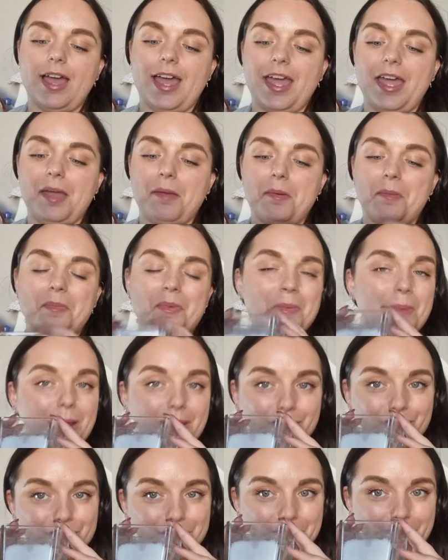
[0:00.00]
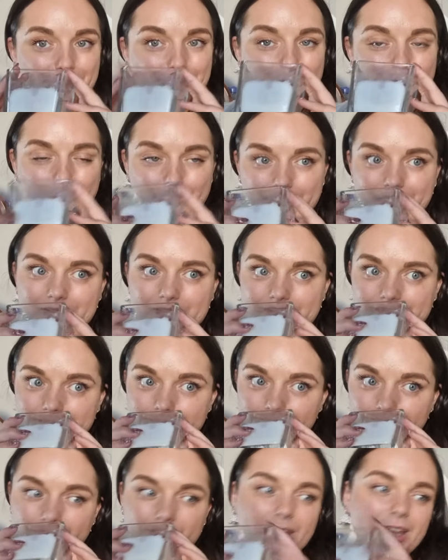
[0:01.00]
But my lovely man bought me this
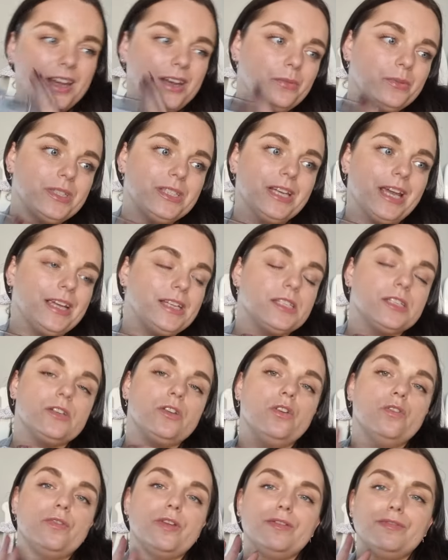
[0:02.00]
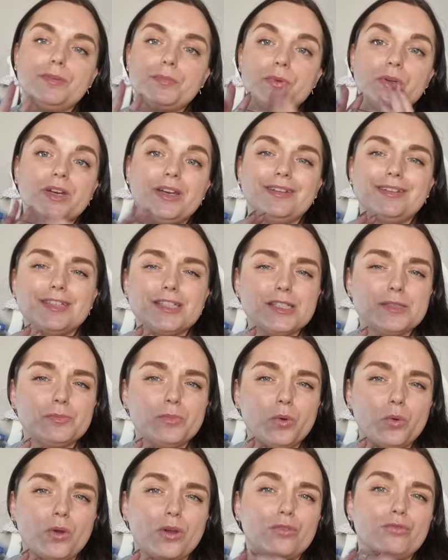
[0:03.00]
and it was nice enough if you put it in the
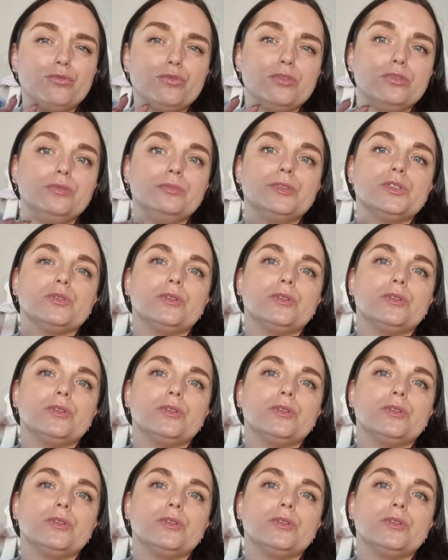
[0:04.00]
smaller room.